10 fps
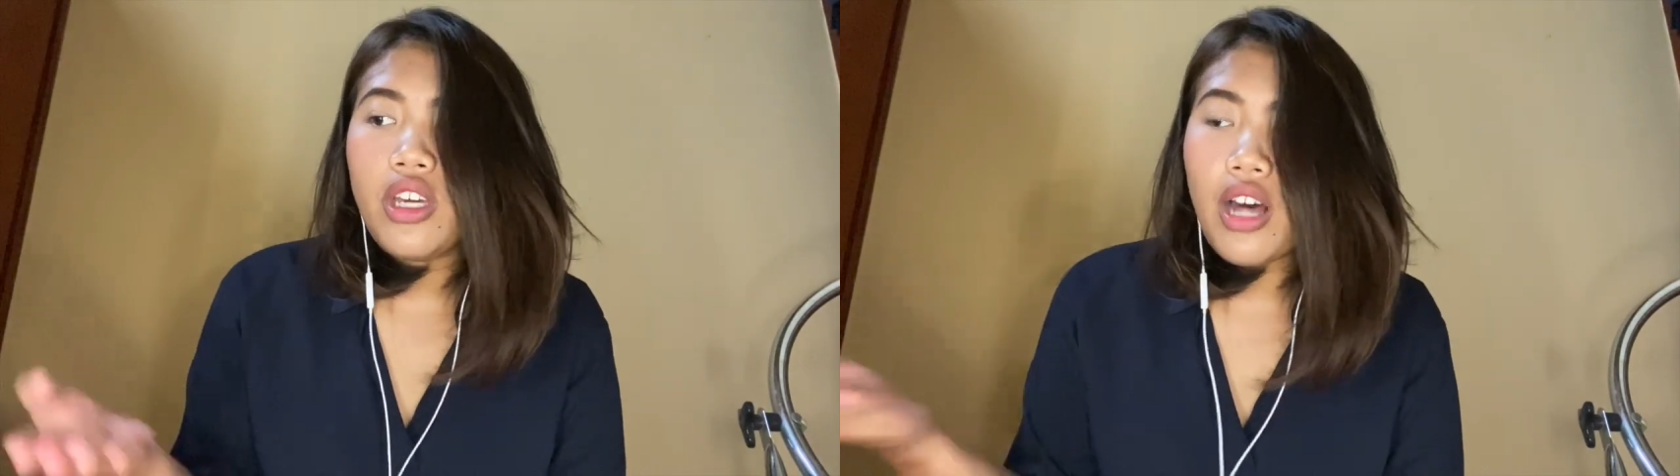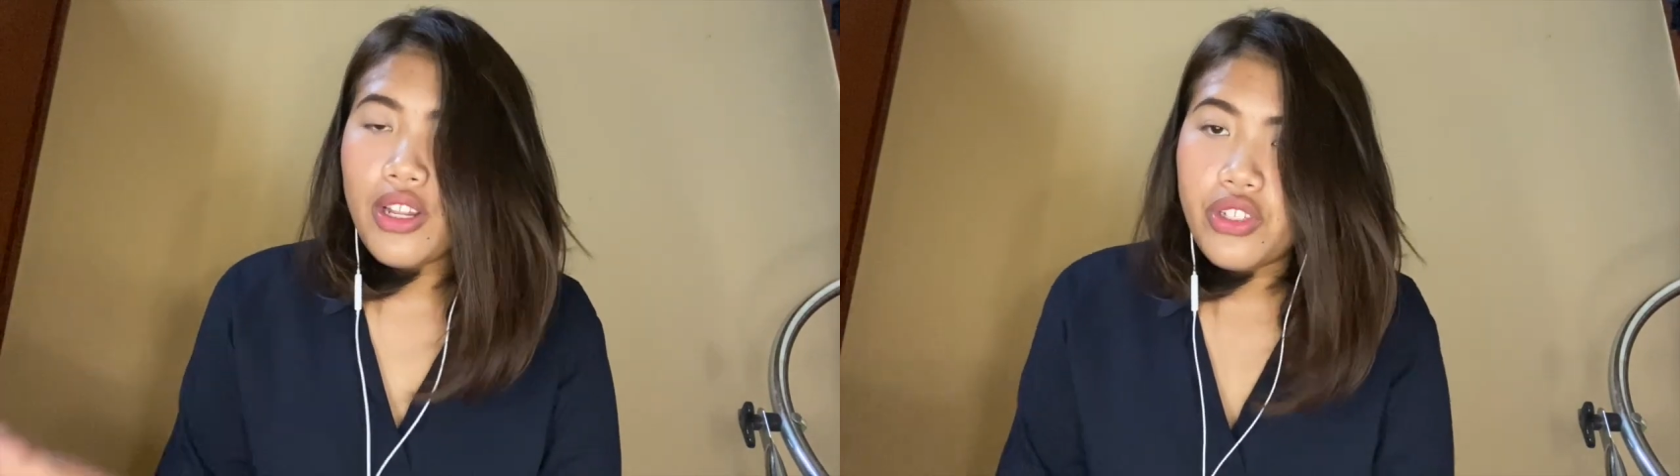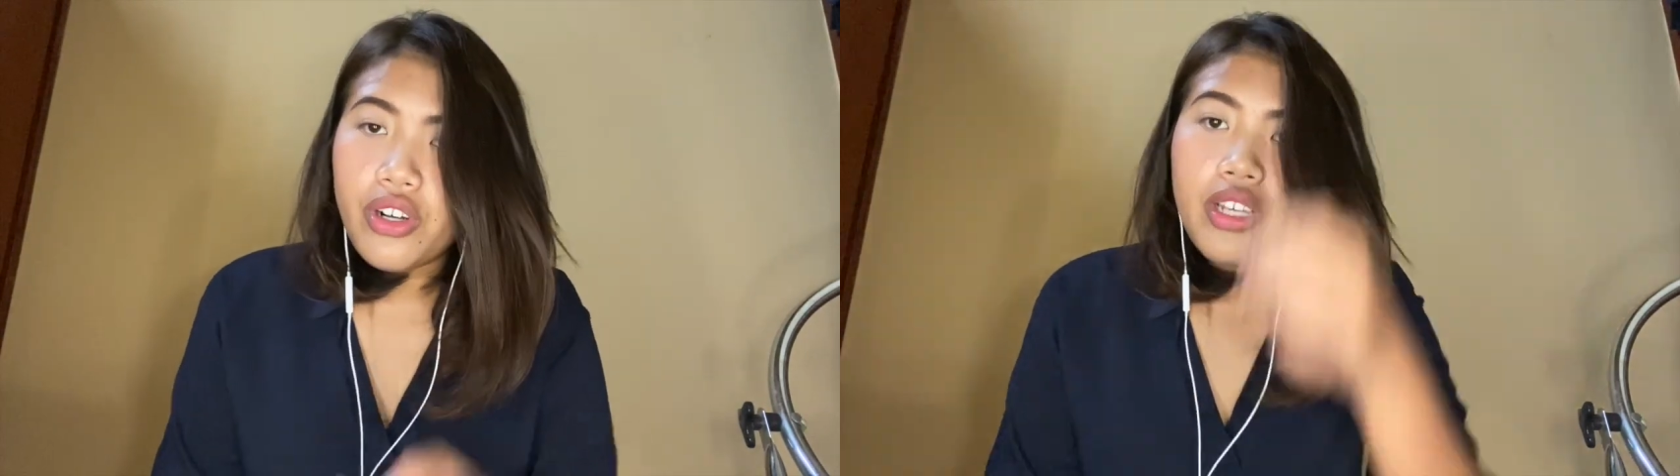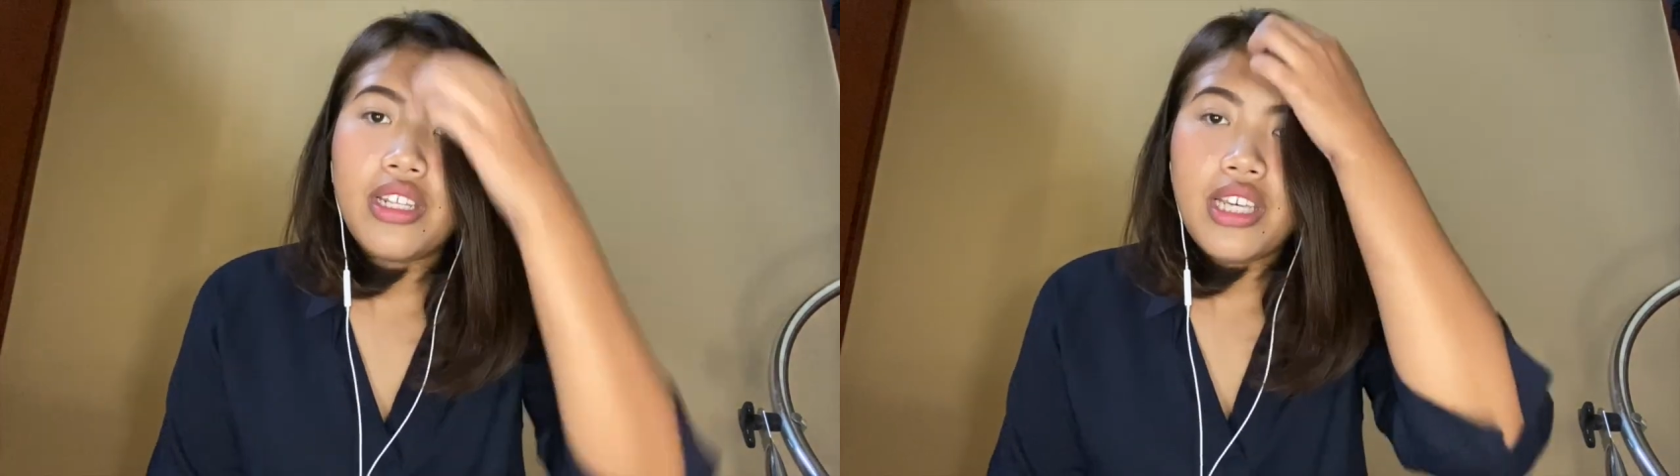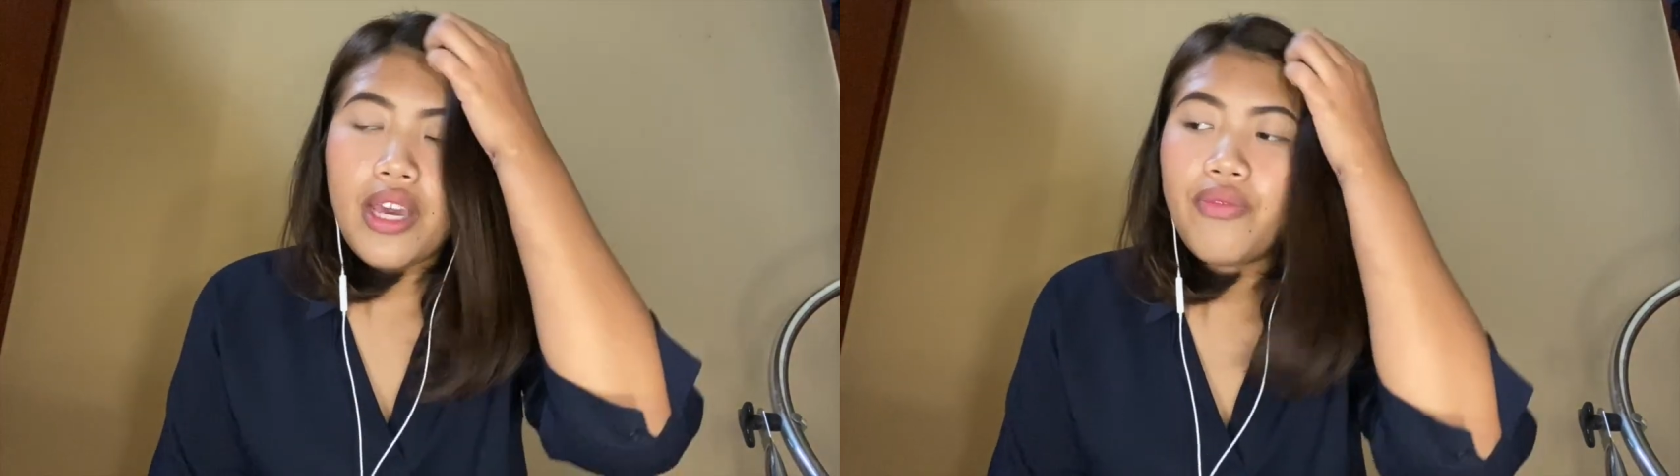culture in
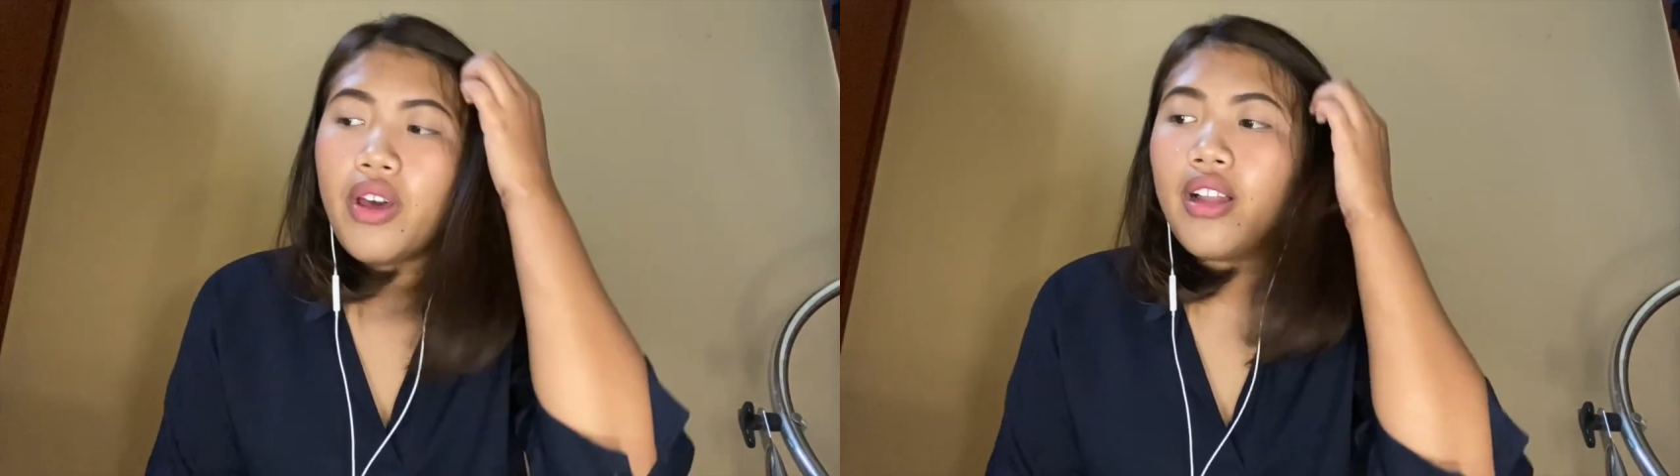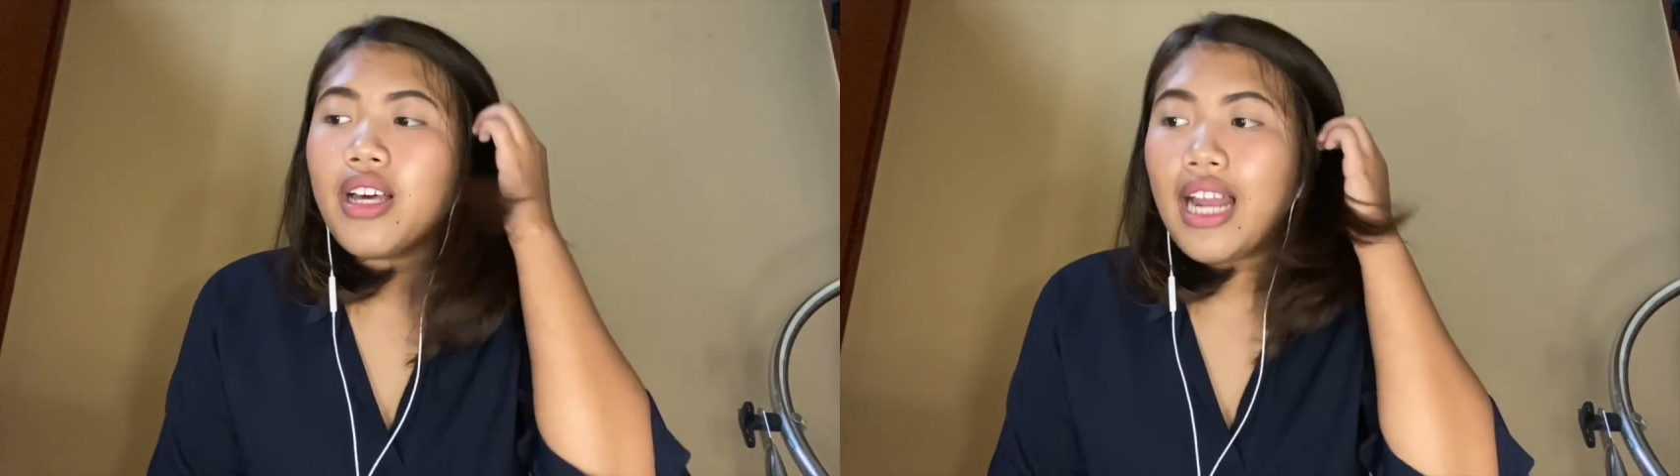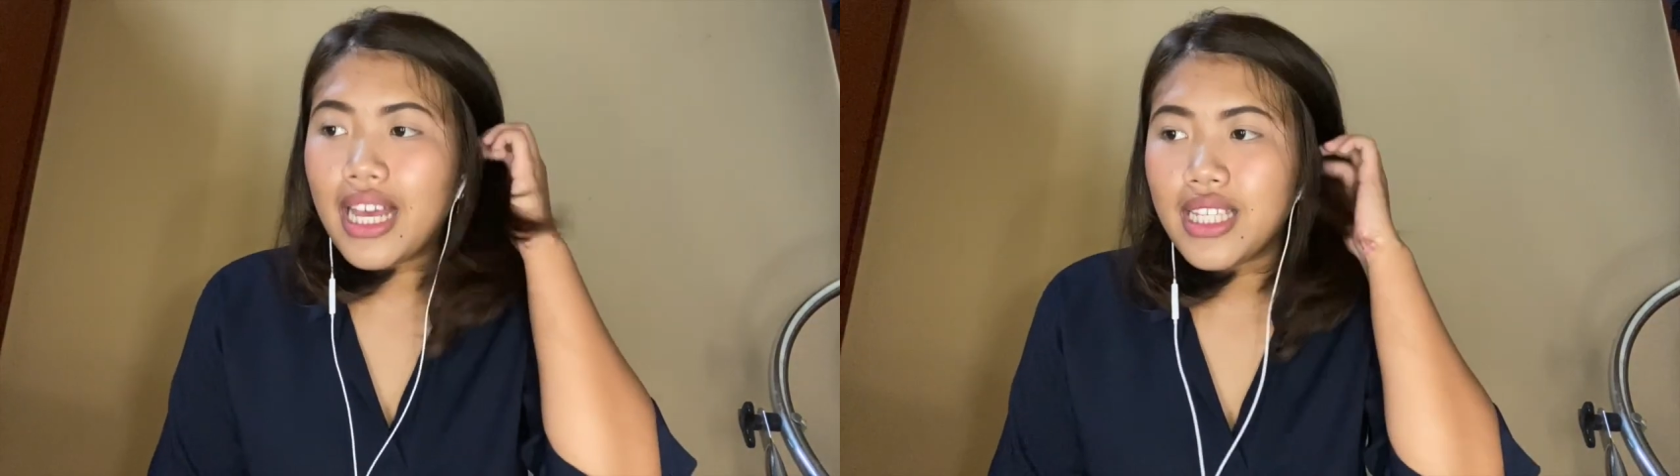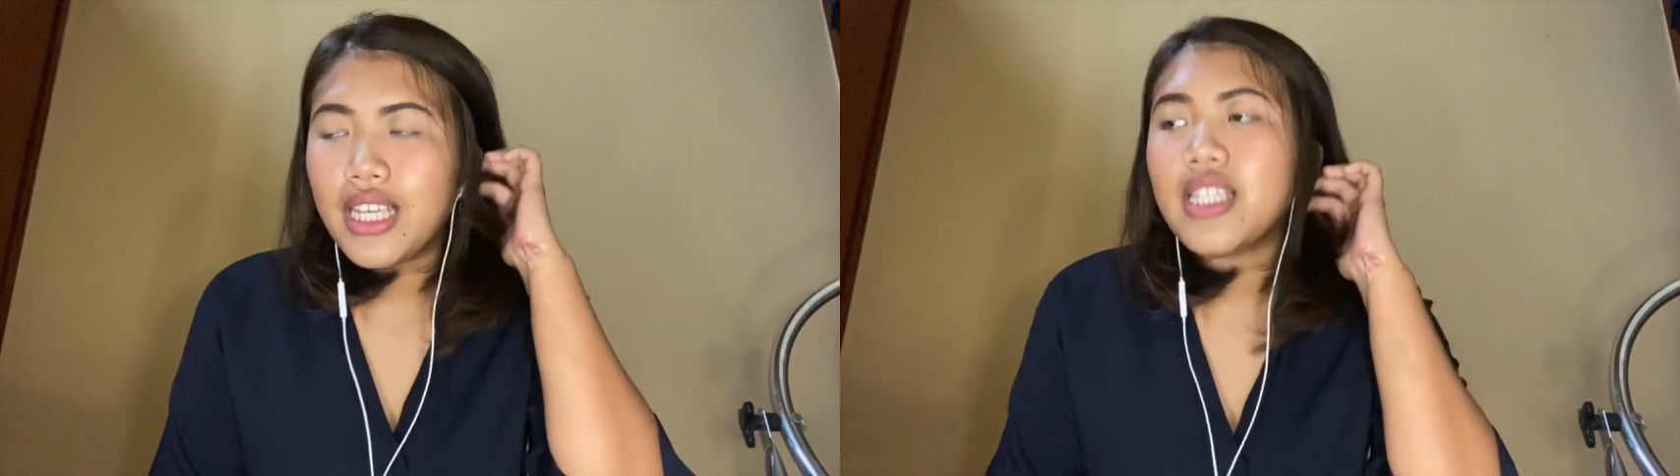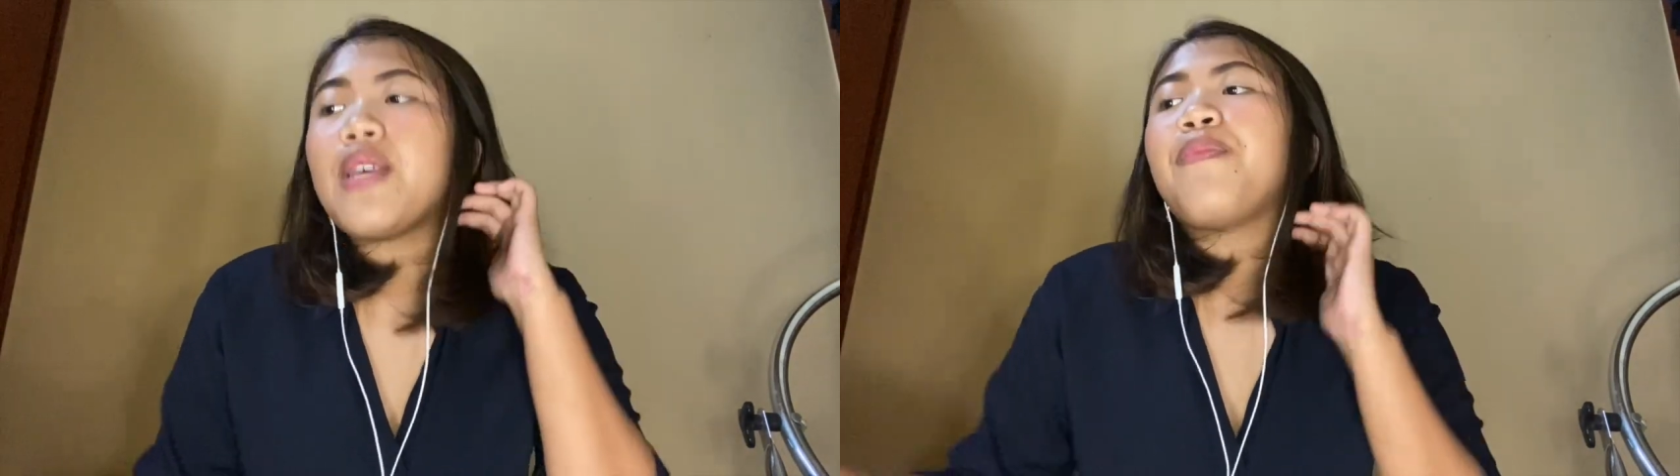EFL classes?